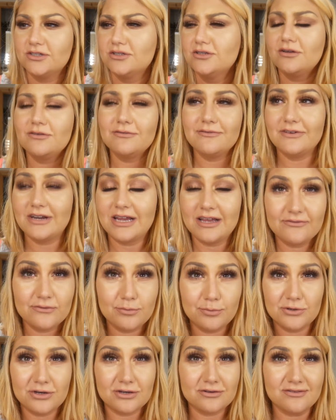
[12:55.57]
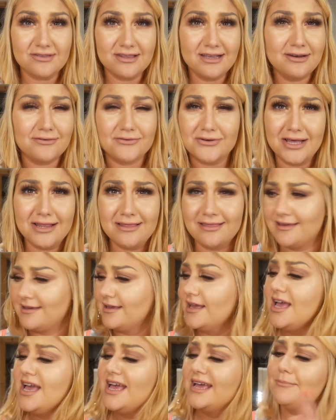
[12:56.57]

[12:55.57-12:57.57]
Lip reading: you don't even have to put a concealer or nothing,